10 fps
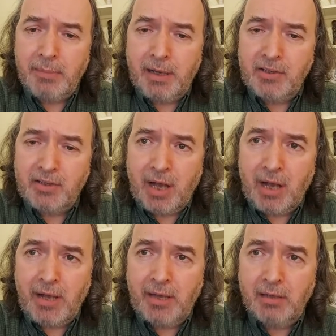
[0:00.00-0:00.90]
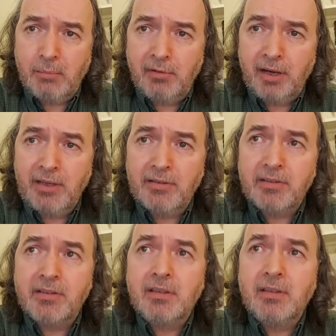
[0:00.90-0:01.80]
my shy
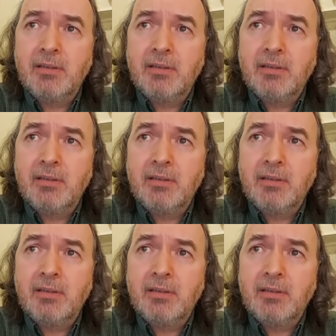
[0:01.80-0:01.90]
embrace,